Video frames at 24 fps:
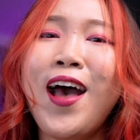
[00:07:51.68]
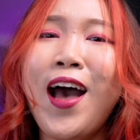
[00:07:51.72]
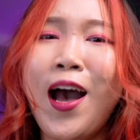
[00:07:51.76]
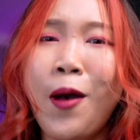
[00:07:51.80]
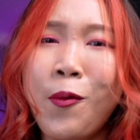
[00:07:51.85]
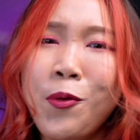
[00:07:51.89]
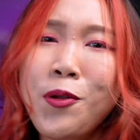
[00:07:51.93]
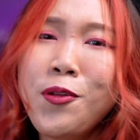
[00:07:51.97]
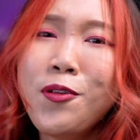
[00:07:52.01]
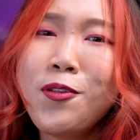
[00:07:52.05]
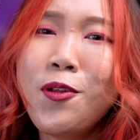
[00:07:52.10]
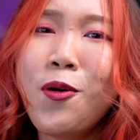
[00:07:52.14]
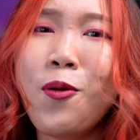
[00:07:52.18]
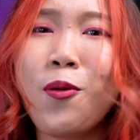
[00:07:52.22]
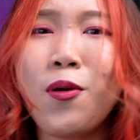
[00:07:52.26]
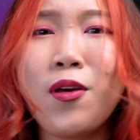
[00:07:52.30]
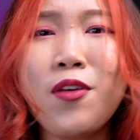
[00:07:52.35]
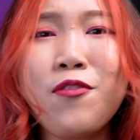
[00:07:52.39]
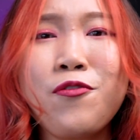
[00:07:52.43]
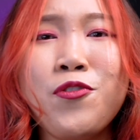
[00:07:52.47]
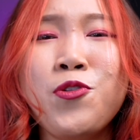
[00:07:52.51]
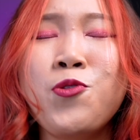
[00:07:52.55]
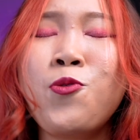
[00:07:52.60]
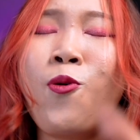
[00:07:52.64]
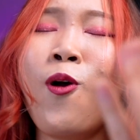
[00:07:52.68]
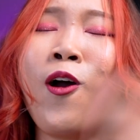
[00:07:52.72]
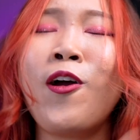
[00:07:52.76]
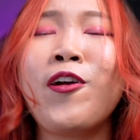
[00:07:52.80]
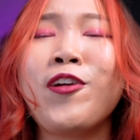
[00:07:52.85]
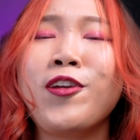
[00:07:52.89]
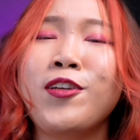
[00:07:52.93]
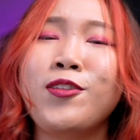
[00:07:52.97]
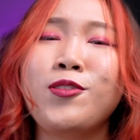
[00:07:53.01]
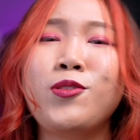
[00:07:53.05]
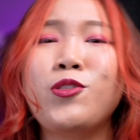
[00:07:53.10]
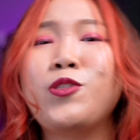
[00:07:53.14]
I want to know if you are
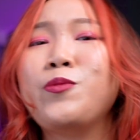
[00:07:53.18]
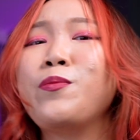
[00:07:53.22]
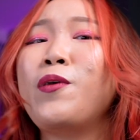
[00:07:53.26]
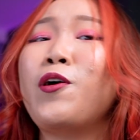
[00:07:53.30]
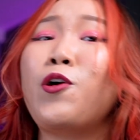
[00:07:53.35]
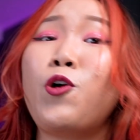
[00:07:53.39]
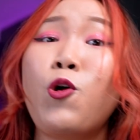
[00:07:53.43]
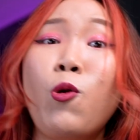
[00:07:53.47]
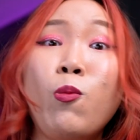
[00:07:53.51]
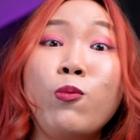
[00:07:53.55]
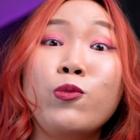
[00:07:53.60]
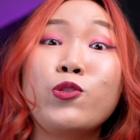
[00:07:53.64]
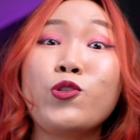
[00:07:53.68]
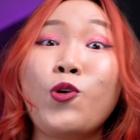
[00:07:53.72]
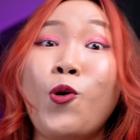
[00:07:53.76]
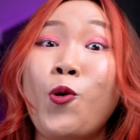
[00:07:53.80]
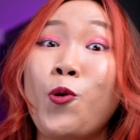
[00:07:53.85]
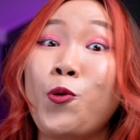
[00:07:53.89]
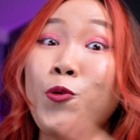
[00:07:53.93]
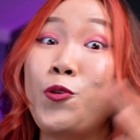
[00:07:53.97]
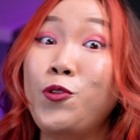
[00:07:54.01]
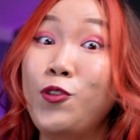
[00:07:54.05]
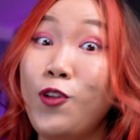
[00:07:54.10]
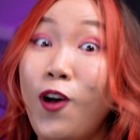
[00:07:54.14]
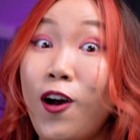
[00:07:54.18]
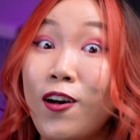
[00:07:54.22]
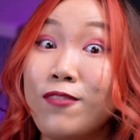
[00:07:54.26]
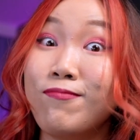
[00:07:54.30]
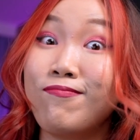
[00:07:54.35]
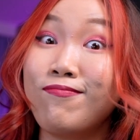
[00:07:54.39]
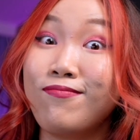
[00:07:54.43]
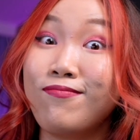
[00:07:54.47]
into smart homes or not.